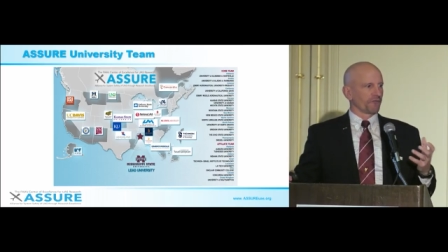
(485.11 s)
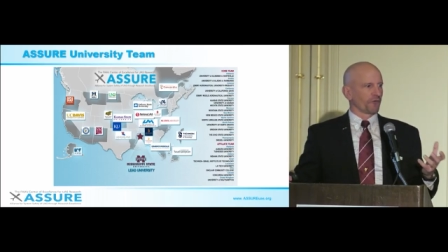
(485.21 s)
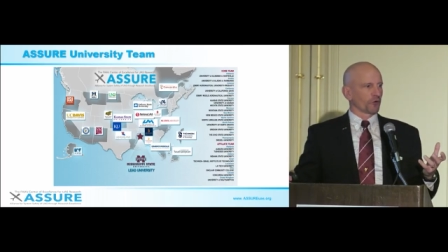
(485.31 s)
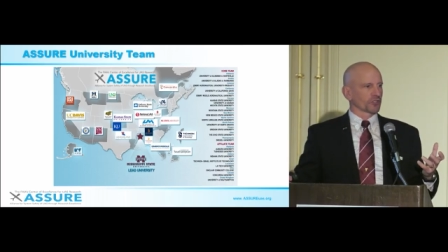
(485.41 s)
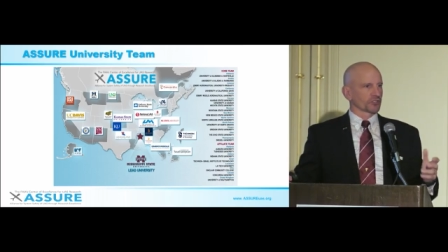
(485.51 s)

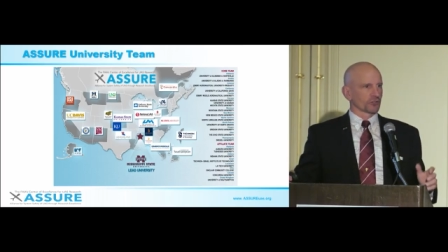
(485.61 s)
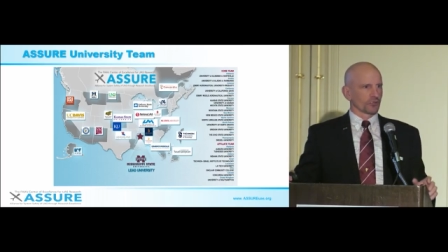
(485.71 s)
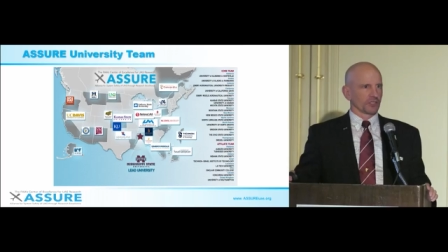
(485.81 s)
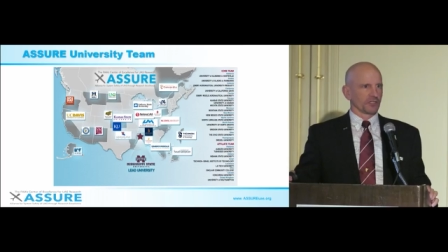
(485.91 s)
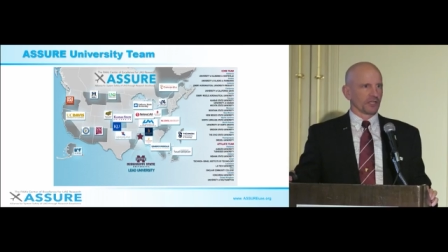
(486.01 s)
focused
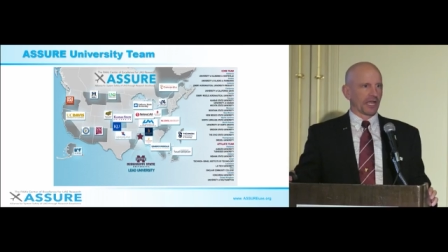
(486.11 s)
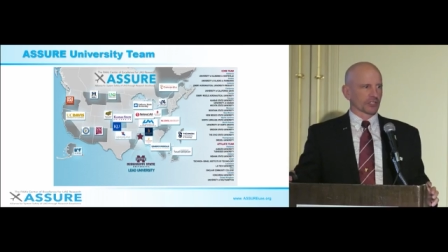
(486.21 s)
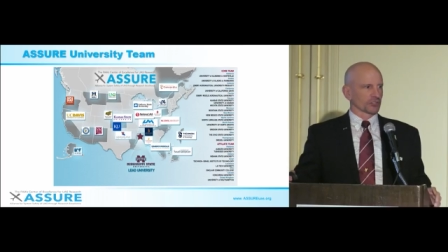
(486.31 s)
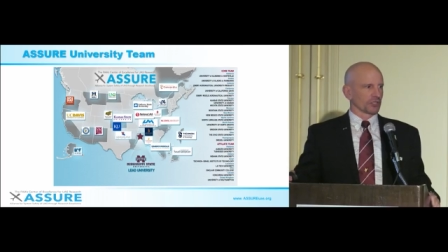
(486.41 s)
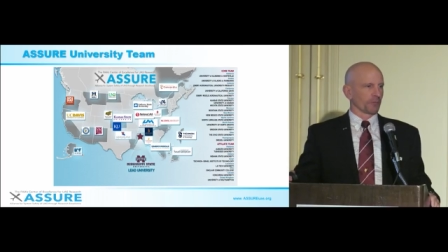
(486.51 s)
on
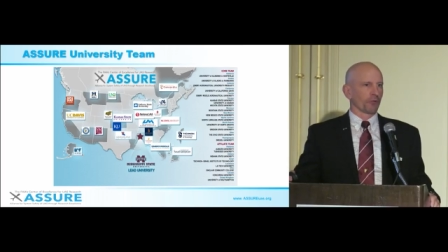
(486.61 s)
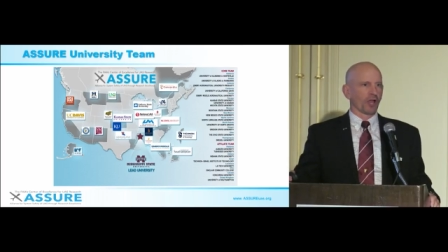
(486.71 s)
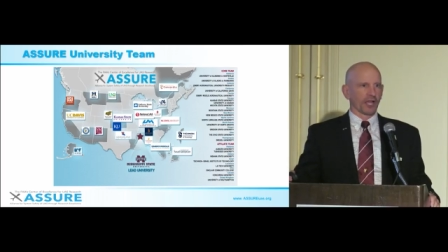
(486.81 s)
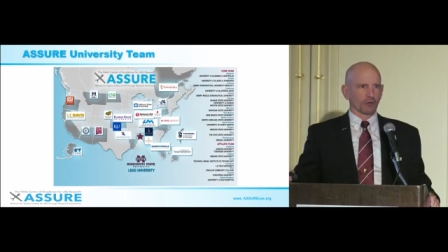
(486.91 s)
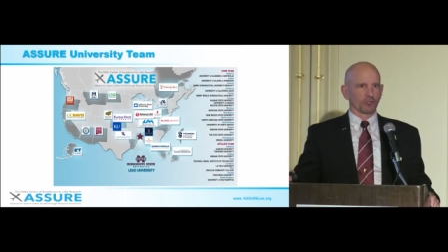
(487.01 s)
actually
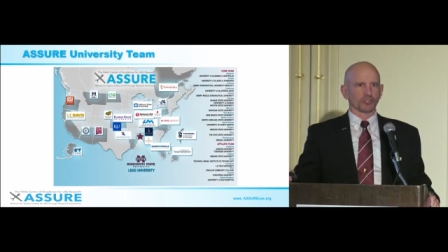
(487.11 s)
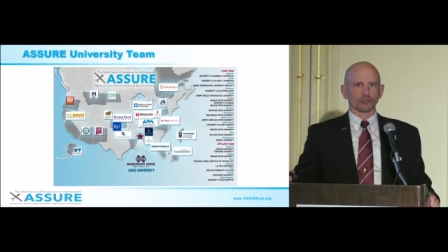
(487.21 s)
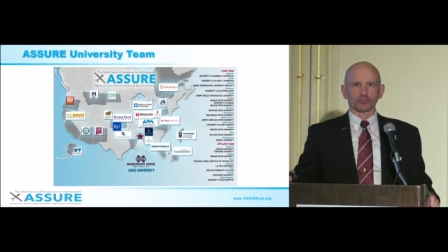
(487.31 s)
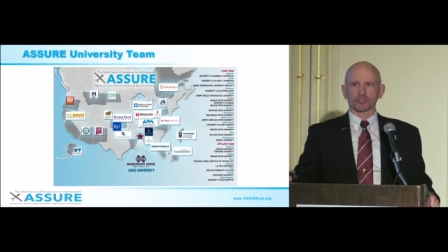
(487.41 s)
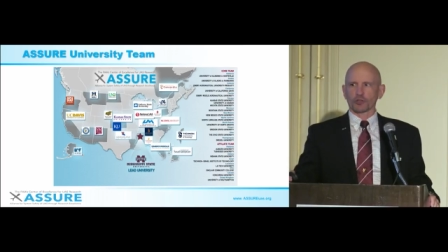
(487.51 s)
applying
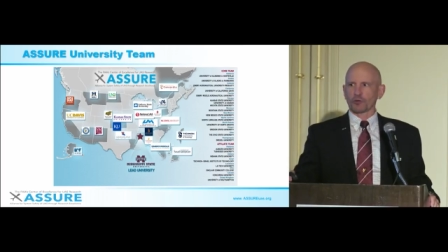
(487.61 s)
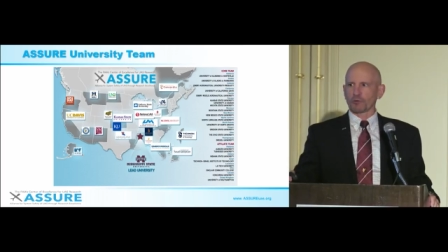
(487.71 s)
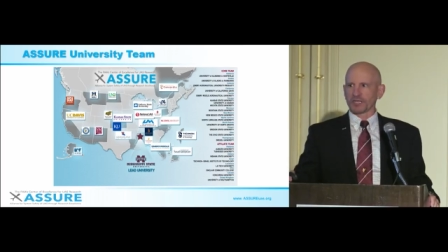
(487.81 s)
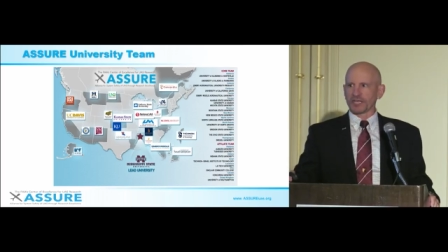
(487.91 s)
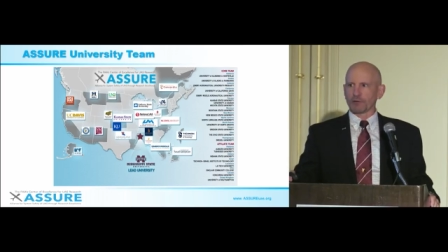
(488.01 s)
research so that
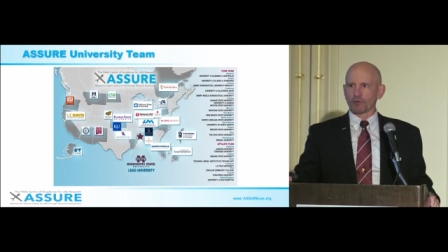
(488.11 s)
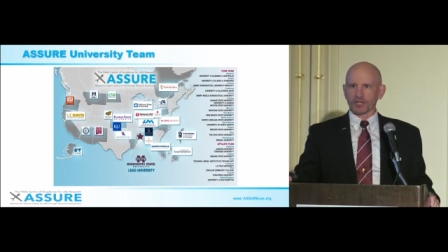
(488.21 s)
we can get